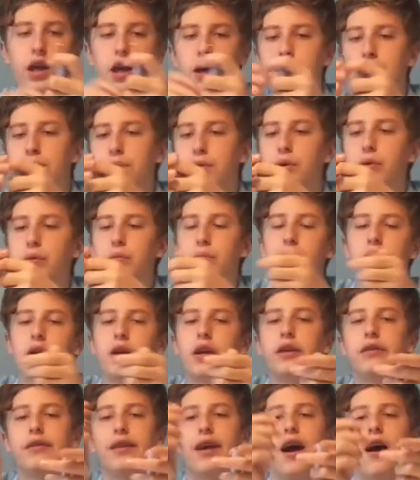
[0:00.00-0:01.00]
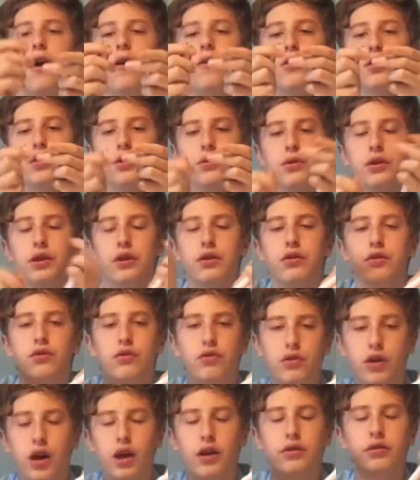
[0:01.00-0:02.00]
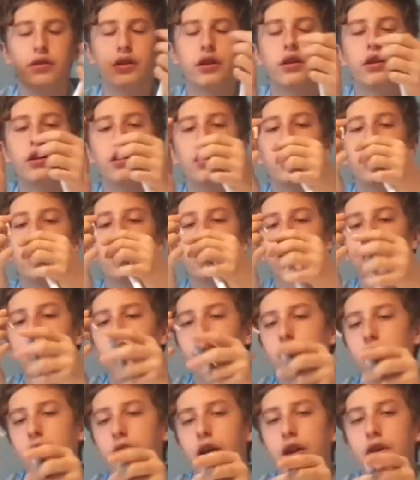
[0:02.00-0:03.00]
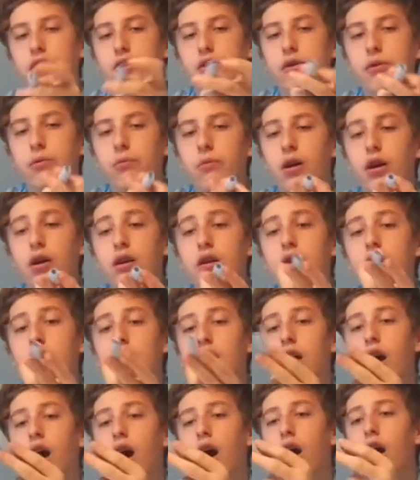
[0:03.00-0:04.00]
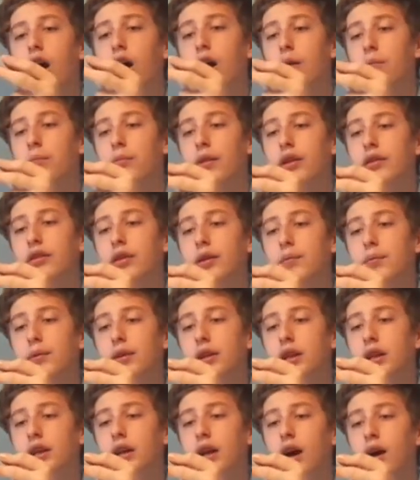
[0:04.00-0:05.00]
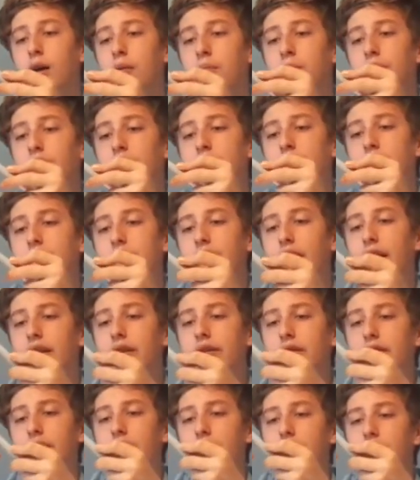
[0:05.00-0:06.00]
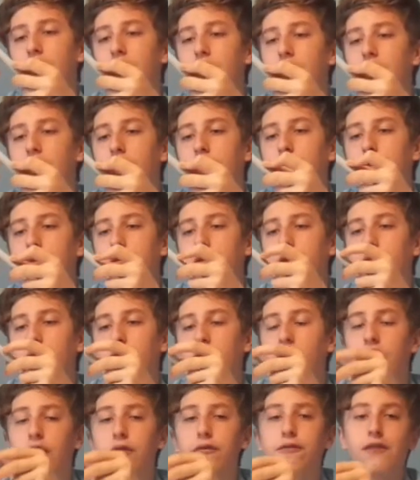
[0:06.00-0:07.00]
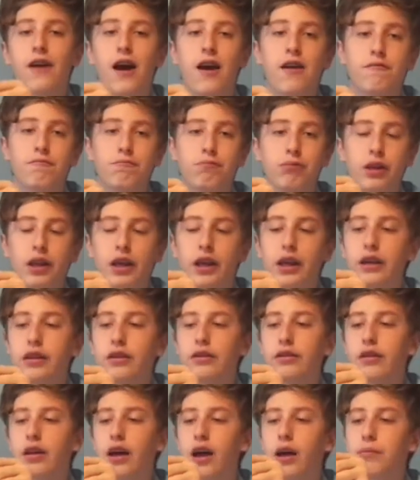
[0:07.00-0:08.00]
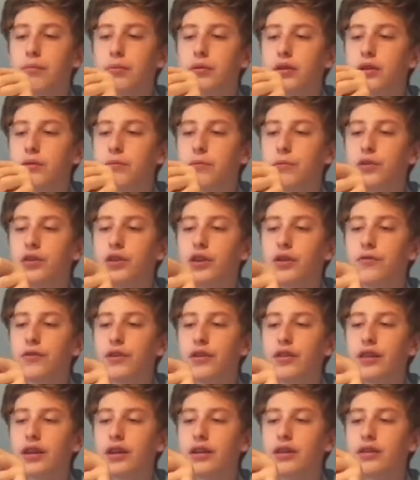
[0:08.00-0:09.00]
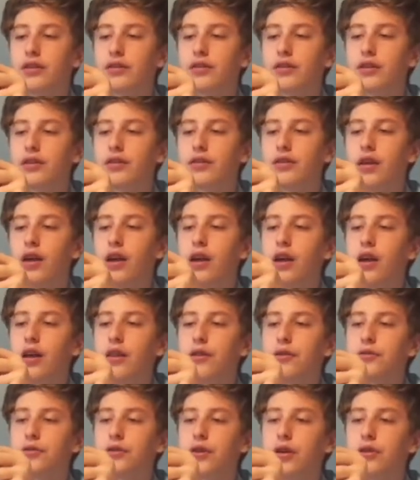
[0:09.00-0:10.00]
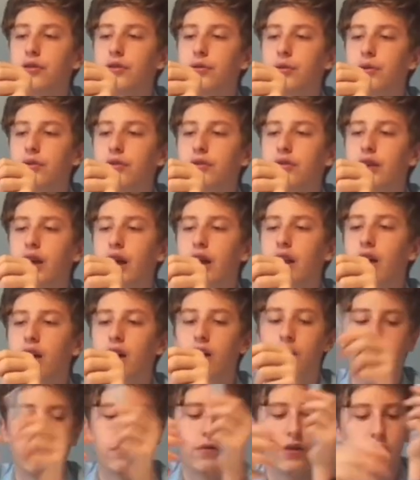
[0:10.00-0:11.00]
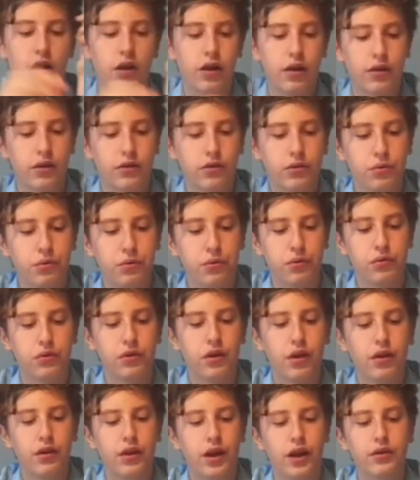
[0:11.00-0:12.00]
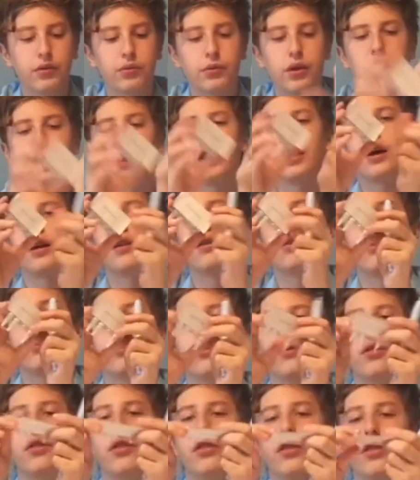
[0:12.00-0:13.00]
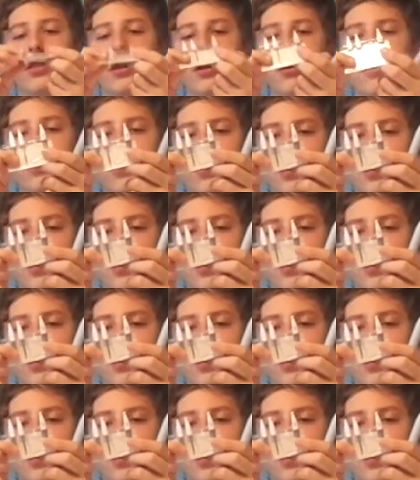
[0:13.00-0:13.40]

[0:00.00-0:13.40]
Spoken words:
and boom, it's out. You can toss it, go get a new one. They typically come in sets, like there's a set of 5 blades, I believe, with different thicknesses. There's also a set of the tools. That's what I got. So this